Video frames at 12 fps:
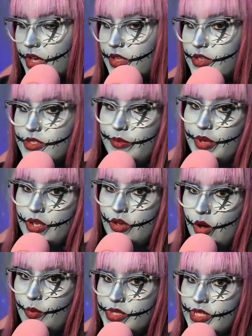And then somebody
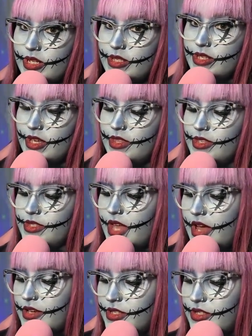commented and said the
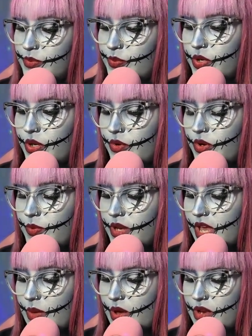Stacks is a pretty creepy
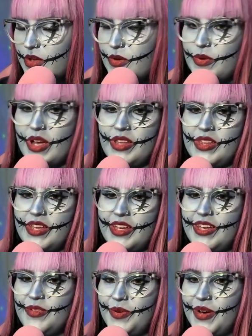name. I know, right?
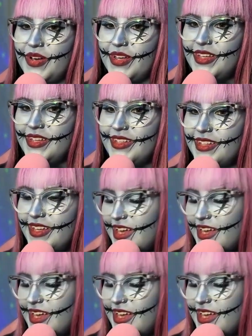Like, what?